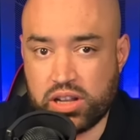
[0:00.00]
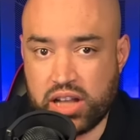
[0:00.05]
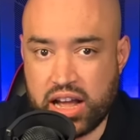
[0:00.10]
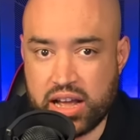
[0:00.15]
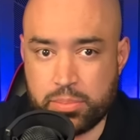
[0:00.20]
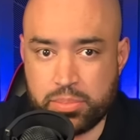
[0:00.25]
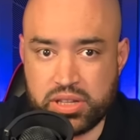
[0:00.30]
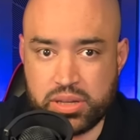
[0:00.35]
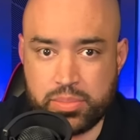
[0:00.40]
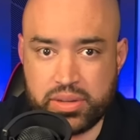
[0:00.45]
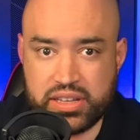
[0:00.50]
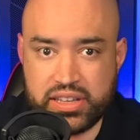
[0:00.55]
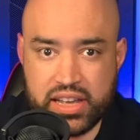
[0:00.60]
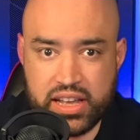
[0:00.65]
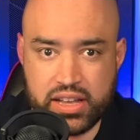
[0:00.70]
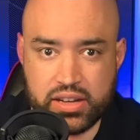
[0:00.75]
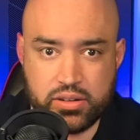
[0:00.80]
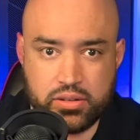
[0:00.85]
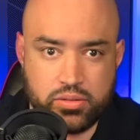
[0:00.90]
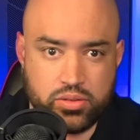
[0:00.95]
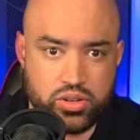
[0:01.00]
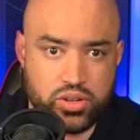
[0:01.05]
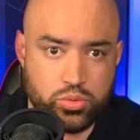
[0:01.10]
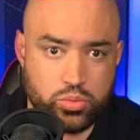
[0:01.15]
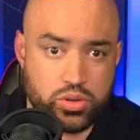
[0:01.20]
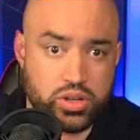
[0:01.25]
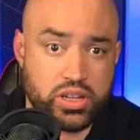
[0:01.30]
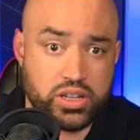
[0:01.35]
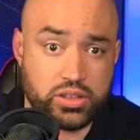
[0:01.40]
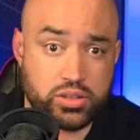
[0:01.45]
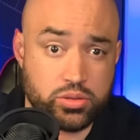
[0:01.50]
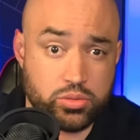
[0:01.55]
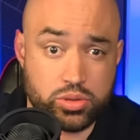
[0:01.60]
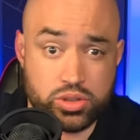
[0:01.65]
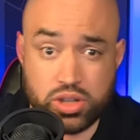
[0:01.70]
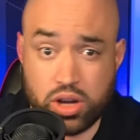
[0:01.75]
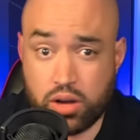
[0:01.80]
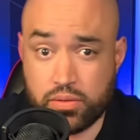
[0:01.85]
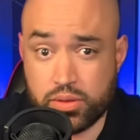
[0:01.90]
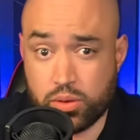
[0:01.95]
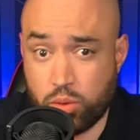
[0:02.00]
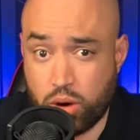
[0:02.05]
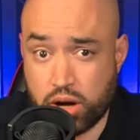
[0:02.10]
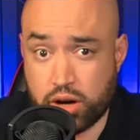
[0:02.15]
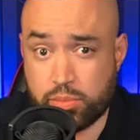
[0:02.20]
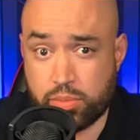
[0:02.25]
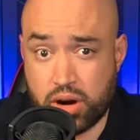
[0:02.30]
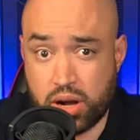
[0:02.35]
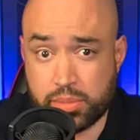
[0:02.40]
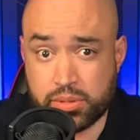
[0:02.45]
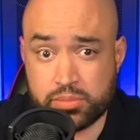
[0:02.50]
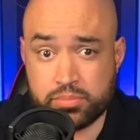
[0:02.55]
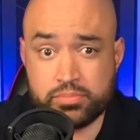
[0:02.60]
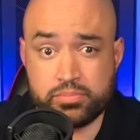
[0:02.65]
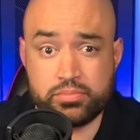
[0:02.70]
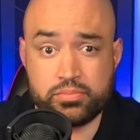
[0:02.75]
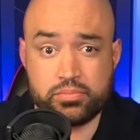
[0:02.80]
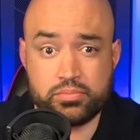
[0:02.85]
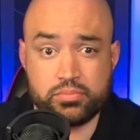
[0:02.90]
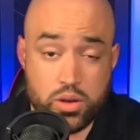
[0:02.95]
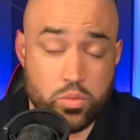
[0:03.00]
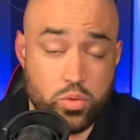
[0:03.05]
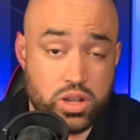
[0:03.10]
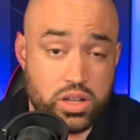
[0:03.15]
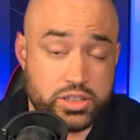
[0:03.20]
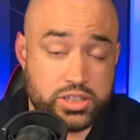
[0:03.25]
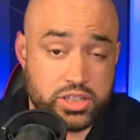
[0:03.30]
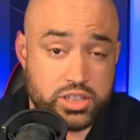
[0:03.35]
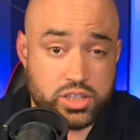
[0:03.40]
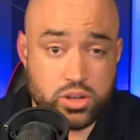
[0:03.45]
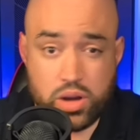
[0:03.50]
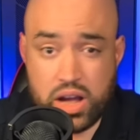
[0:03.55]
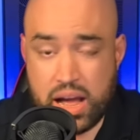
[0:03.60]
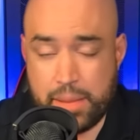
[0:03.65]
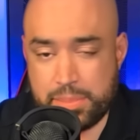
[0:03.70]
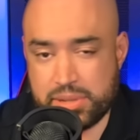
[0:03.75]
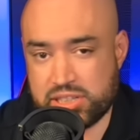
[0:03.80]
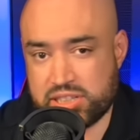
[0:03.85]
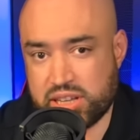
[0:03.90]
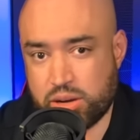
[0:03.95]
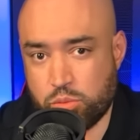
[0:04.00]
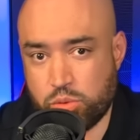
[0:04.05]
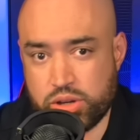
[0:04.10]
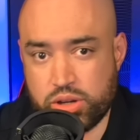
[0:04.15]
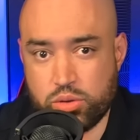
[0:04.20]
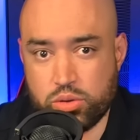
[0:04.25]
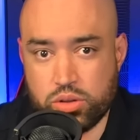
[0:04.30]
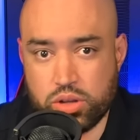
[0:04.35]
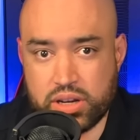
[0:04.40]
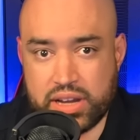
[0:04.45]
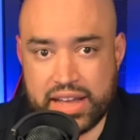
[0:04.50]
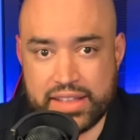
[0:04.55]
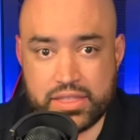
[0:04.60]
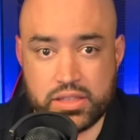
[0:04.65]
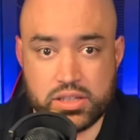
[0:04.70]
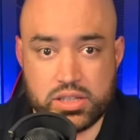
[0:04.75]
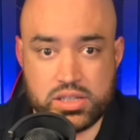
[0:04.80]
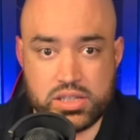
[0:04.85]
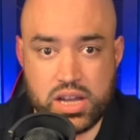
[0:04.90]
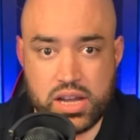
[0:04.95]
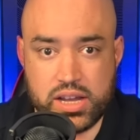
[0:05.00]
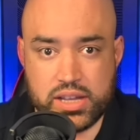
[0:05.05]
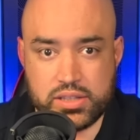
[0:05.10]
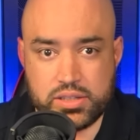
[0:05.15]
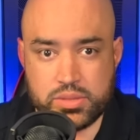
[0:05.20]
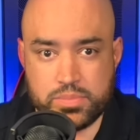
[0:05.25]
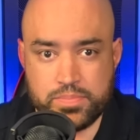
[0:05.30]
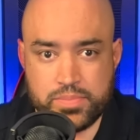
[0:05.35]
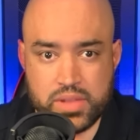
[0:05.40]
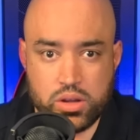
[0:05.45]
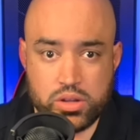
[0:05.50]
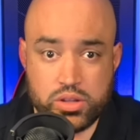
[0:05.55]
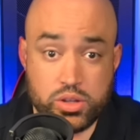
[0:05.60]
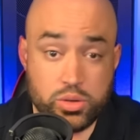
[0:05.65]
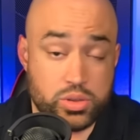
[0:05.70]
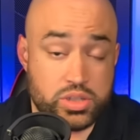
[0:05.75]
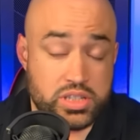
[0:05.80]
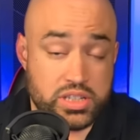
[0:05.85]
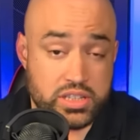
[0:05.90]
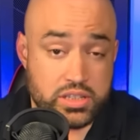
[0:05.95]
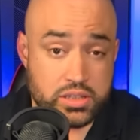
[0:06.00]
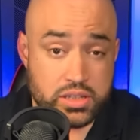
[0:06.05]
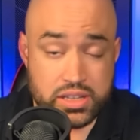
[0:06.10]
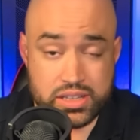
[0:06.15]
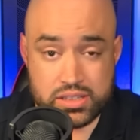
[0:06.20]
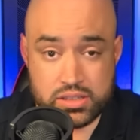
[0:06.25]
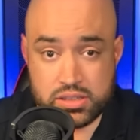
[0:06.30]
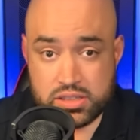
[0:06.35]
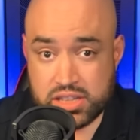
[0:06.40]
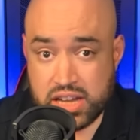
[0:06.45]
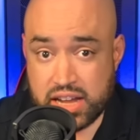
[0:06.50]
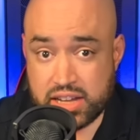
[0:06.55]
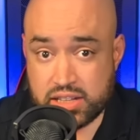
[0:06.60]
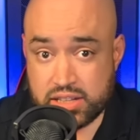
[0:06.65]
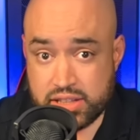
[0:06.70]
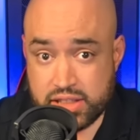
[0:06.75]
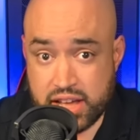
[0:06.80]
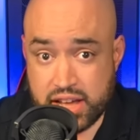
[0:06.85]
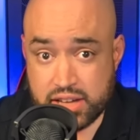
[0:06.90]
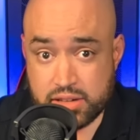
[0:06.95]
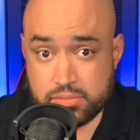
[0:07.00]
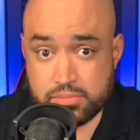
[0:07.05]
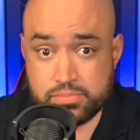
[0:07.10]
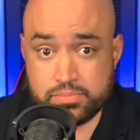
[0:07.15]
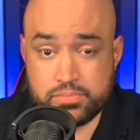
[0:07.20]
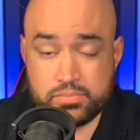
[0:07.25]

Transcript: reliably begin, you need to solve the water problem. Well, it just so happens that when you look at the site, you see exactly that.